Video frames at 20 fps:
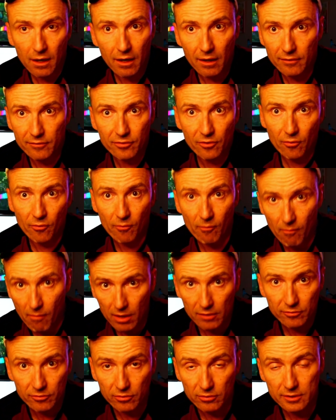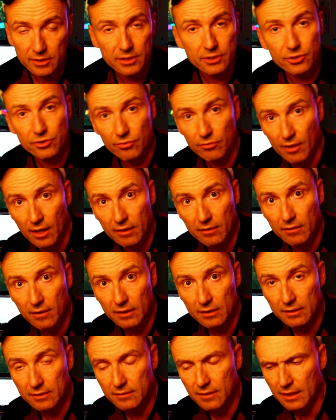so muscle tissue,
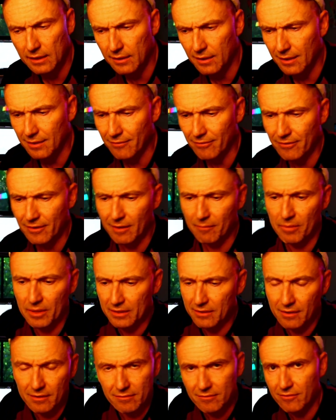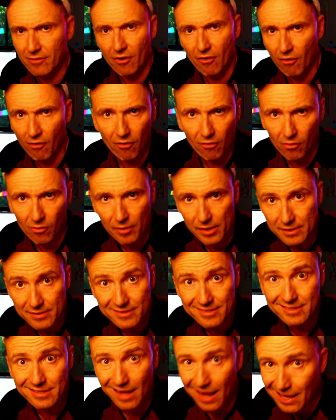that kind of thing. But then there are always
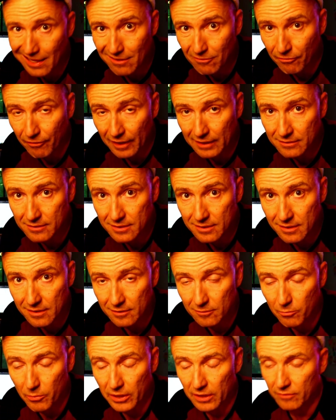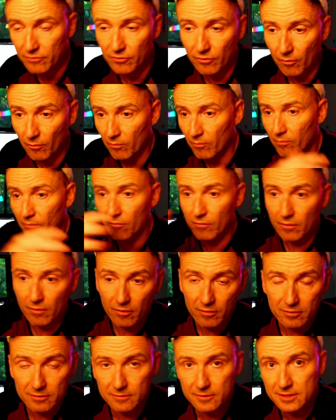side effects to this, because
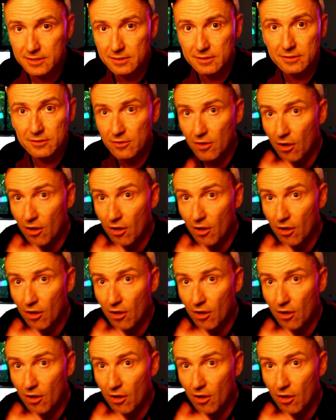it's